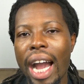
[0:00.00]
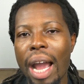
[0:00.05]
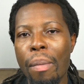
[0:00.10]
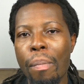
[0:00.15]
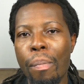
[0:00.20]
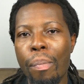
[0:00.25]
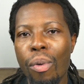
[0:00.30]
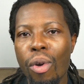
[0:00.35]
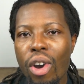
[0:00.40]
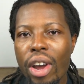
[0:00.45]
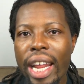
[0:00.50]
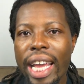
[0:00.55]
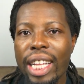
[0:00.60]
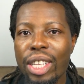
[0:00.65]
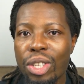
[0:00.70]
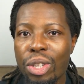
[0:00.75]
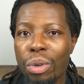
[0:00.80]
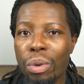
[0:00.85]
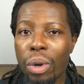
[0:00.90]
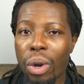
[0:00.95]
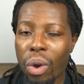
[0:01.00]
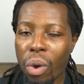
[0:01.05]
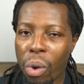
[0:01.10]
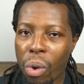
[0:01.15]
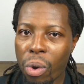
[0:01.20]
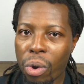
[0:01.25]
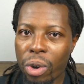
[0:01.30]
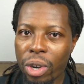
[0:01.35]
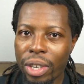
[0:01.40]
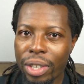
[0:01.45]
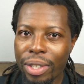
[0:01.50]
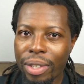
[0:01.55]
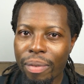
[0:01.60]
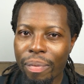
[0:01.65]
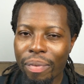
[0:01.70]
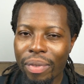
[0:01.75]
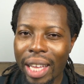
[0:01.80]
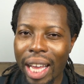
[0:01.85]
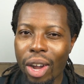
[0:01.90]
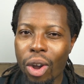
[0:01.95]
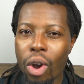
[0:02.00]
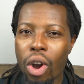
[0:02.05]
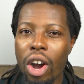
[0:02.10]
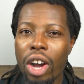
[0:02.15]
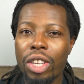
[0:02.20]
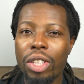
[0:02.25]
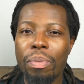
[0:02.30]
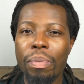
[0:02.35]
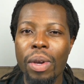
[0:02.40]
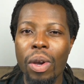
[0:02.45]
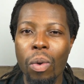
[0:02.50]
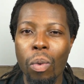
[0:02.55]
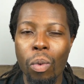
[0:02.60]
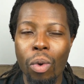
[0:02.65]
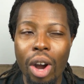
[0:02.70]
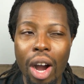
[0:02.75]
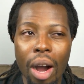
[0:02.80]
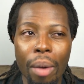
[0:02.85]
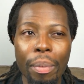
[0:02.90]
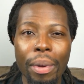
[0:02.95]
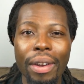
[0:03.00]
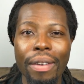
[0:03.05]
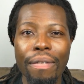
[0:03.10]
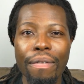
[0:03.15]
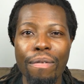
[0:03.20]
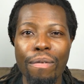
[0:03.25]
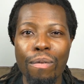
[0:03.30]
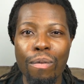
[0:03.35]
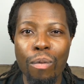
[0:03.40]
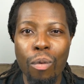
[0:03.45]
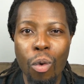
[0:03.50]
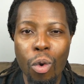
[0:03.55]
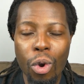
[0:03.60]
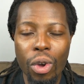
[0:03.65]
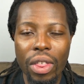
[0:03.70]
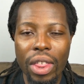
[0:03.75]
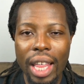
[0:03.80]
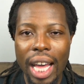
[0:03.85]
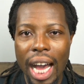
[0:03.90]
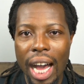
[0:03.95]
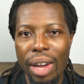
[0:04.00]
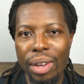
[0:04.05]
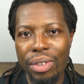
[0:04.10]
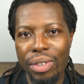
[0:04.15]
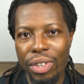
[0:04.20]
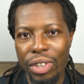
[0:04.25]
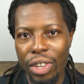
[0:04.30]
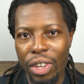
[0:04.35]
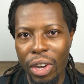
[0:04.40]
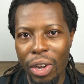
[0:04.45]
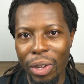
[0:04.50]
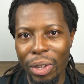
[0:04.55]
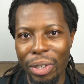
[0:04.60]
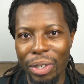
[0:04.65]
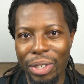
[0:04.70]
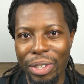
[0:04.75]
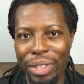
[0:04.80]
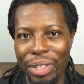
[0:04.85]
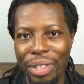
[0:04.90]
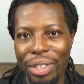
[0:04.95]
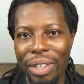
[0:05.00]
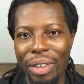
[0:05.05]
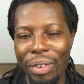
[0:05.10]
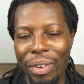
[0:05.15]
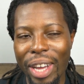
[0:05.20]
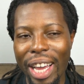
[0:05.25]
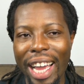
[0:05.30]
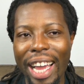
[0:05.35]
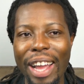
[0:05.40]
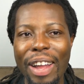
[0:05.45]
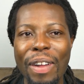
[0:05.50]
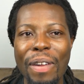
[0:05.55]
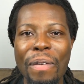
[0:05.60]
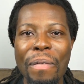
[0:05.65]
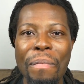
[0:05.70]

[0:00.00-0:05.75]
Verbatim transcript: I bought into a course that cost me a whopping $4,000, okay?